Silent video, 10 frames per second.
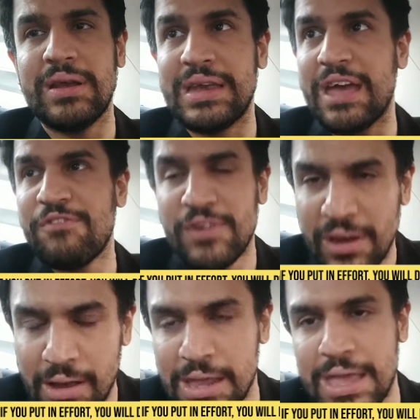
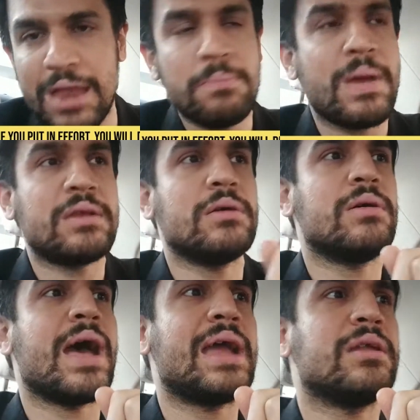definitely get better
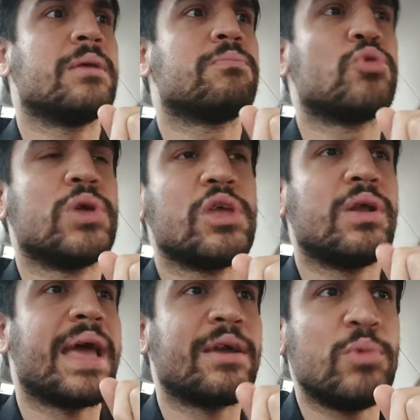at improving your
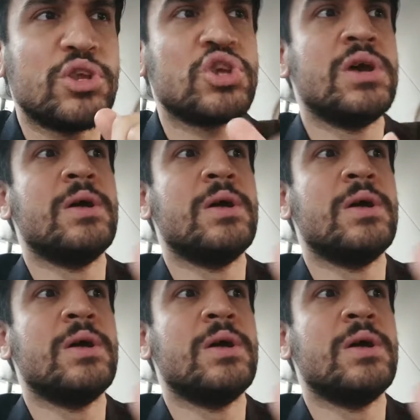language.